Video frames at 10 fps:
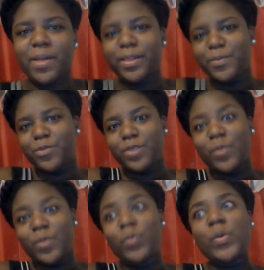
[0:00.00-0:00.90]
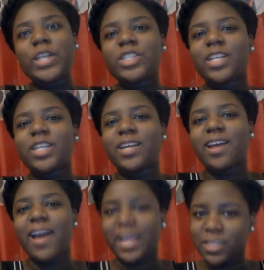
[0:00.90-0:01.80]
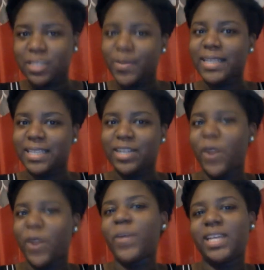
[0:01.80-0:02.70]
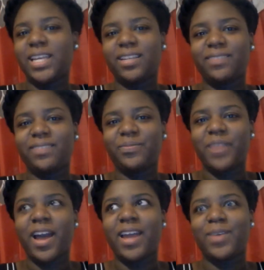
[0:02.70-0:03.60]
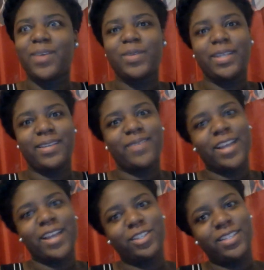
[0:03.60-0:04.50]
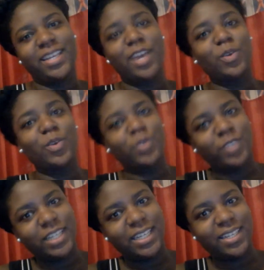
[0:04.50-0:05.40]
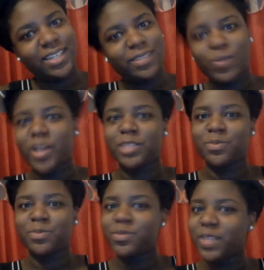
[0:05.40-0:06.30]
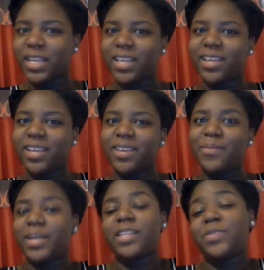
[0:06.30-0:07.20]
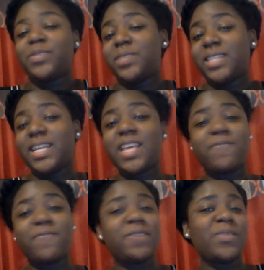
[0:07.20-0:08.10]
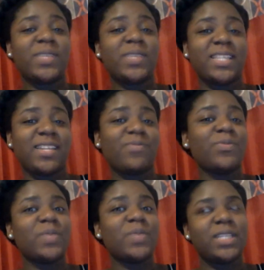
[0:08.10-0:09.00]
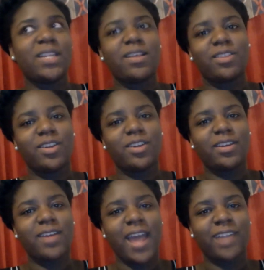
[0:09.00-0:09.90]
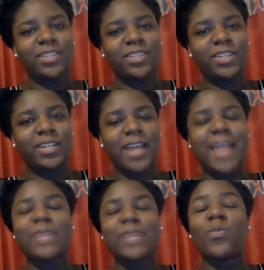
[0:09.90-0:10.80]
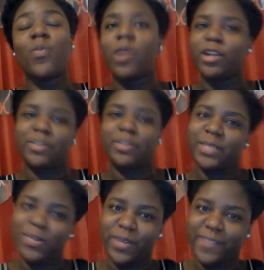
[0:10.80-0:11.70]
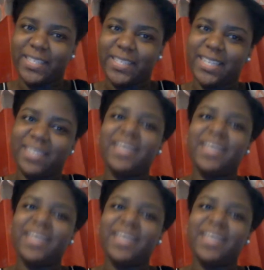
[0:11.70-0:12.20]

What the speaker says: the movie, which I expected going in. I only actually agreed to watch the movie because he was in it. If he wasn't in it, if it was another actor, I 100% wouldn't have seen it.